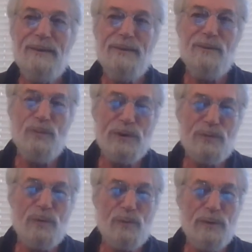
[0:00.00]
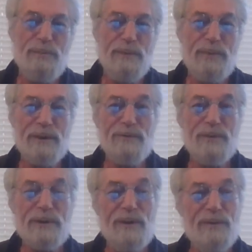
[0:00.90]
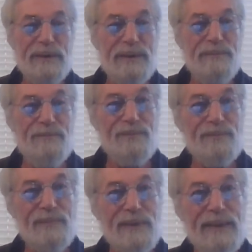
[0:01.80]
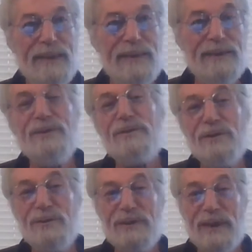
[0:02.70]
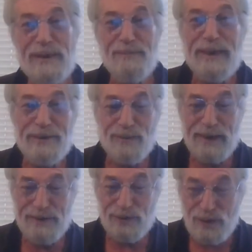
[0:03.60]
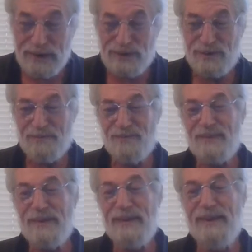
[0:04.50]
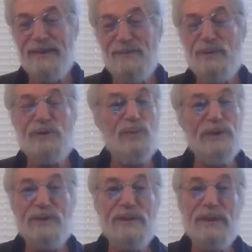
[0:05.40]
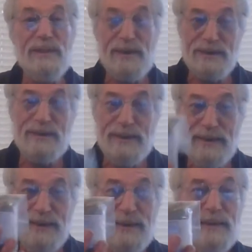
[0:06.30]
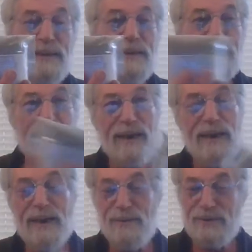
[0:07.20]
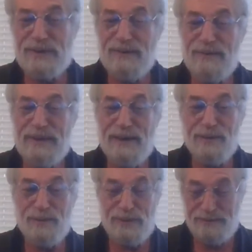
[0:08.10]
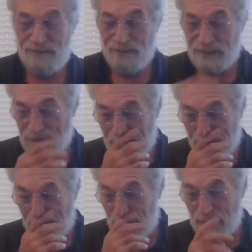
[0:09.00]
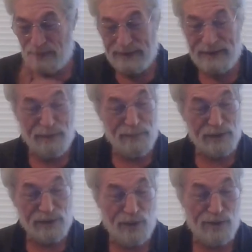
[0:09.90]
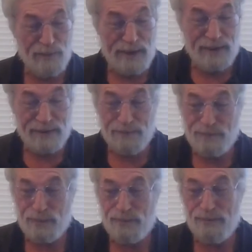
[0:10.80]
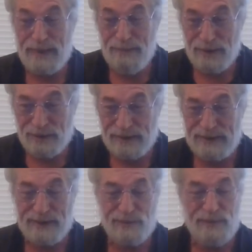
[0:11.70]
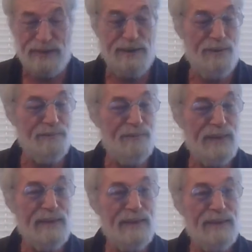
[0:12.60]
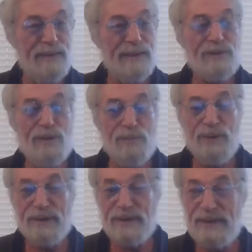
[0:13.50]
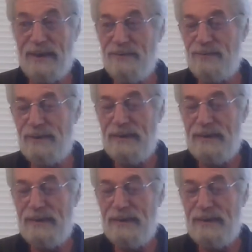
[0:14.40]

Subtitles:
which one would be better for COVID. And as it turns out, I made the right choice, and which wasn't the lung tea. I was given the other one that I'm going to talk about maybe on the next video. That's called Breath of Life.